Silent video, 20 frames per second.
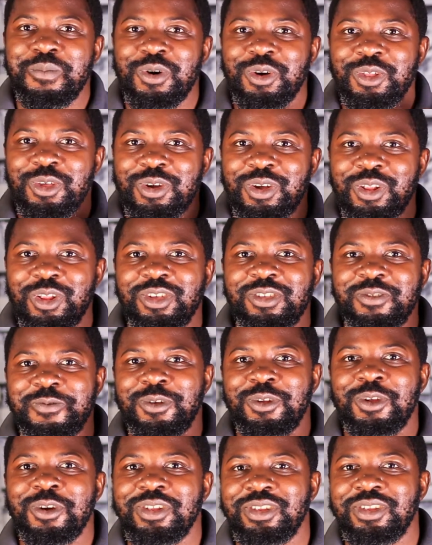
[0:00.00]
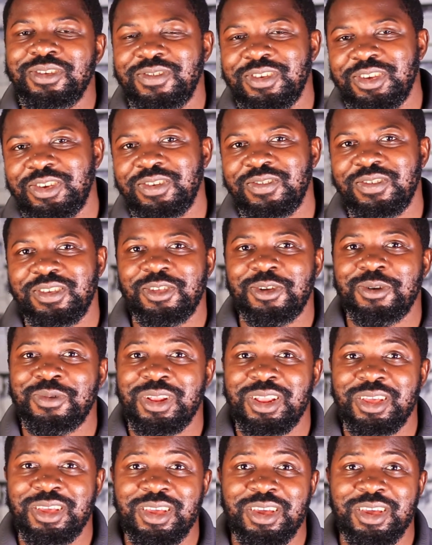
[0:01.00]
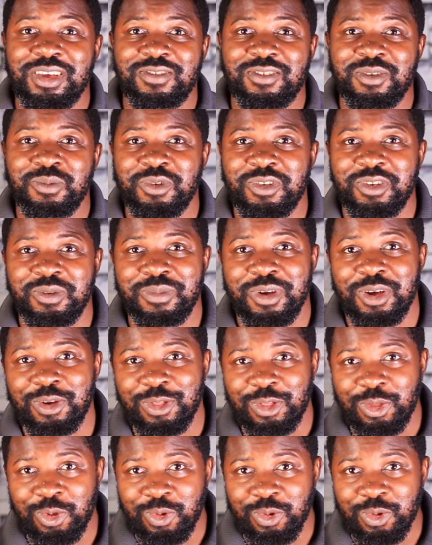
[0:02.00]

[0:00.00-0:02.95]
But there are a lot of other organizations that don't really care so much about